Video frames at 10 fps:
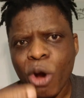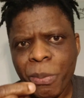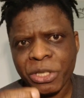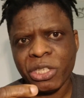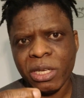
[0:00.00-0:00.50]

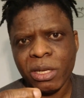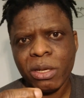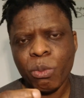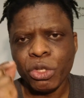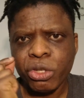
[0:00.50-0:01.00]
property.
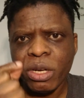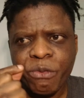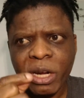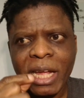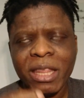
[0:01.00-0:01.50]
We
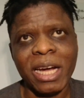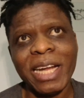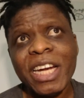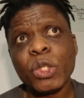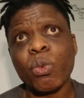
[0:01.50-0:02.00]
shouldn't forget
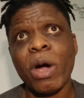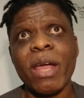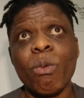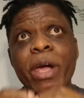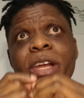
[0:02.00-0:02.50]
that. That is
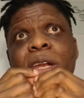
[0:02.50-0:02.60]
why